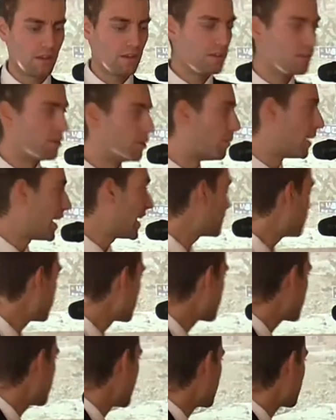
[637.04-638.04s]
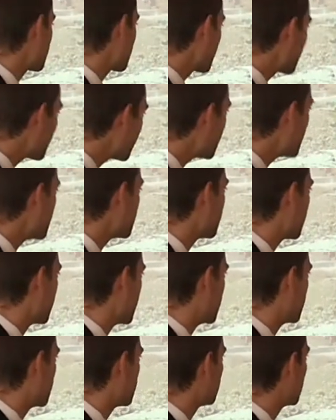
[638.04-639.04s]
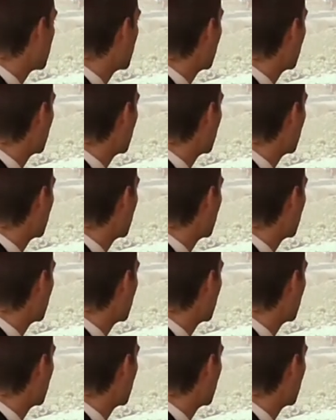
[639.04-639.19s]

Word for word: The Bible says clearly